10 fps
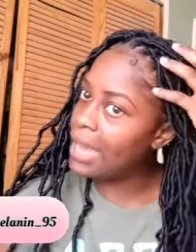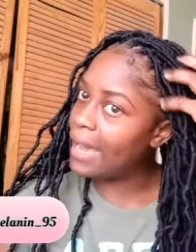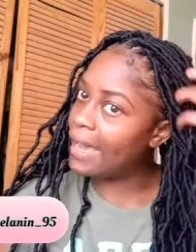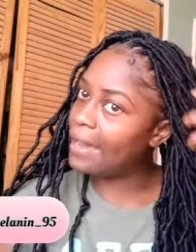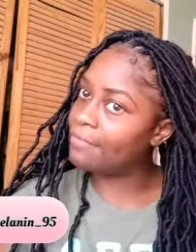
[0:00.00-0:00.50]

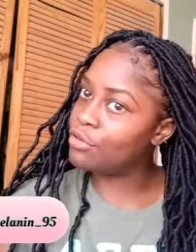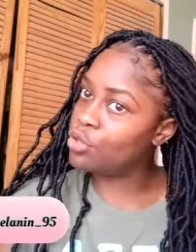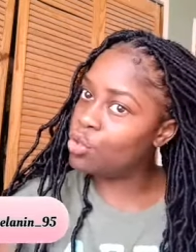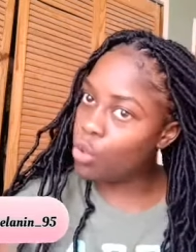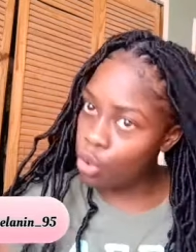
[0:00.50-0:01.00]
I have
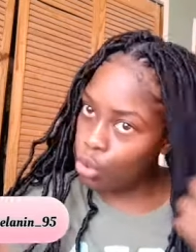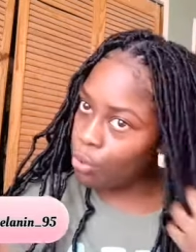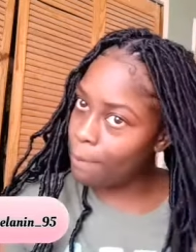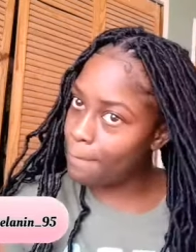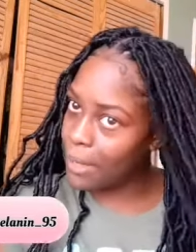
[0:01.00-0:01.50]

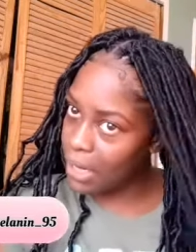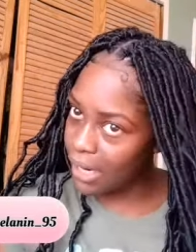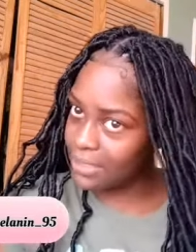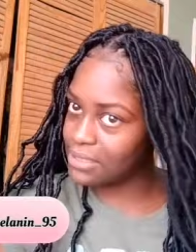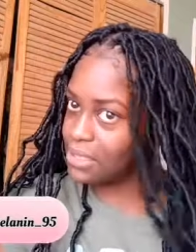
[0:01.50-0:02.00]
no
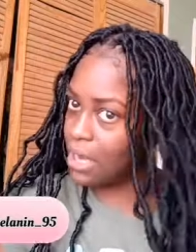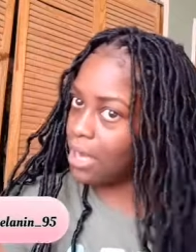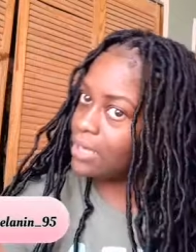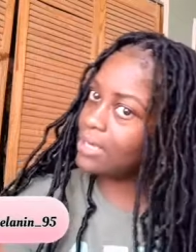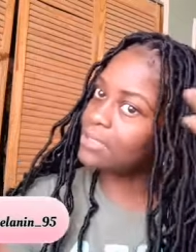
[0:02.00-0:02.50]
parts
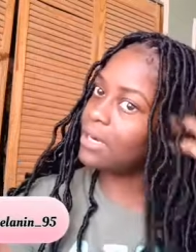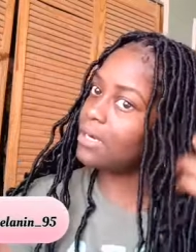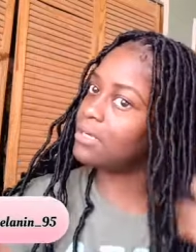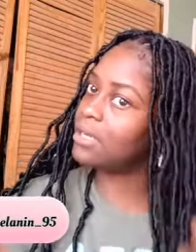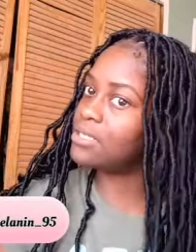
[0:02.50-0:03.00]
that
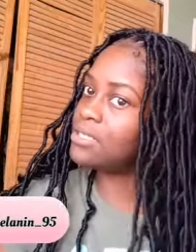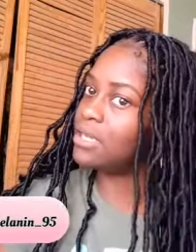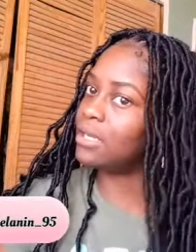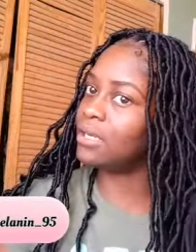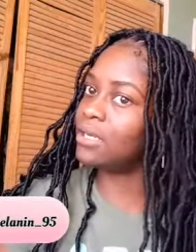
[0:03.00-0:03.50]
are not
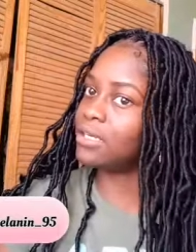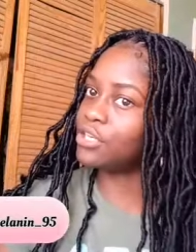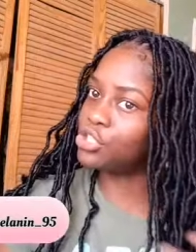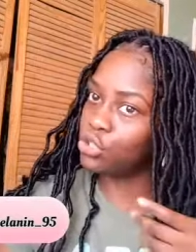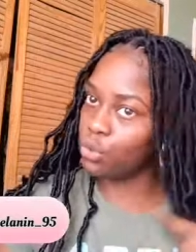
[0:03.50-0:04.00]
that are
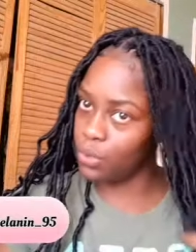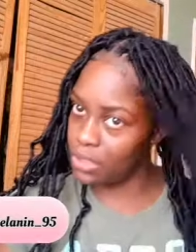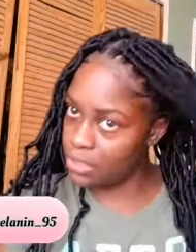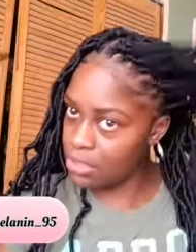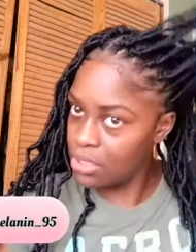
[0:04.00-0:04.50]

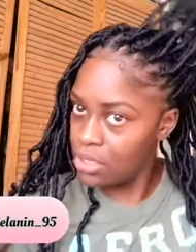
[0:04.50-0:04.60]
showing,